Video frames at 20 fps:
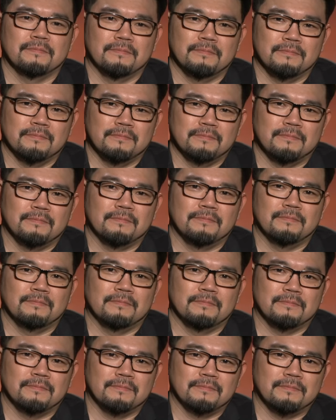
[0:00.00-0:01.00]

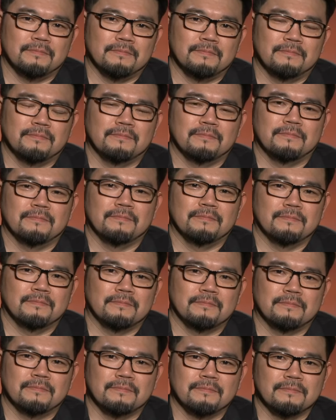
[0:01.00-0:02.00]

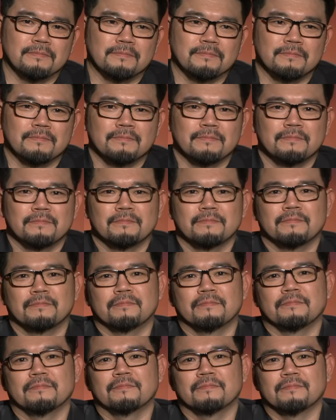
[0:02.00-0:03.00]

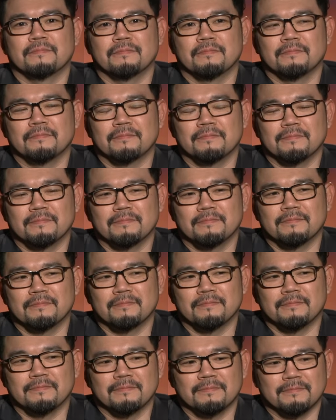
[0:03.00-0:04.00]

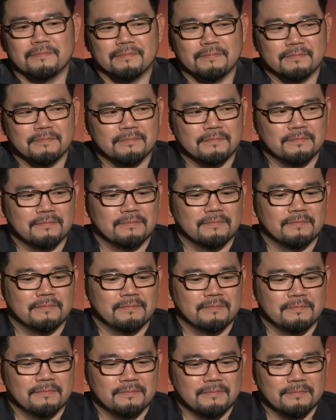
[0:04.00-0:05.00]

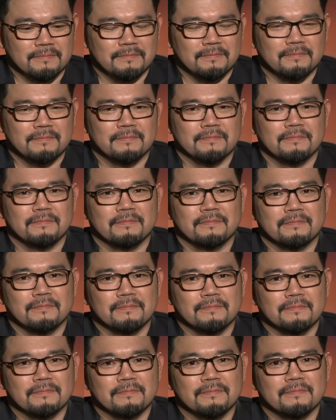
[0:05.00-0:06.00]

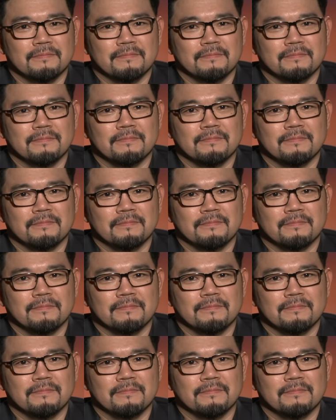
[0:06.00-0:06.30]
[no speech]